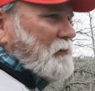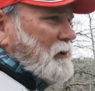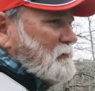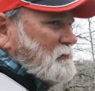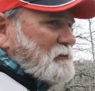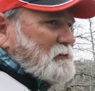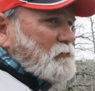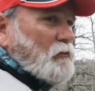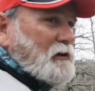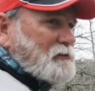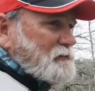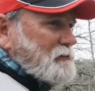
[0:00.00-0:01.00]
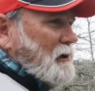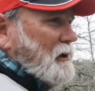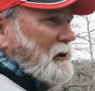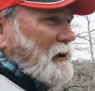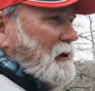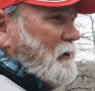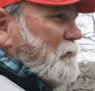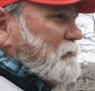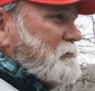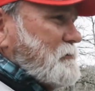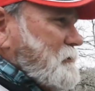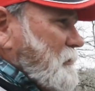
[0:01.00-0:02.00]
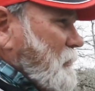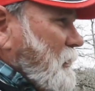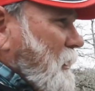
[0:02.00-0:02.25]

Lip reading: they just was not interested.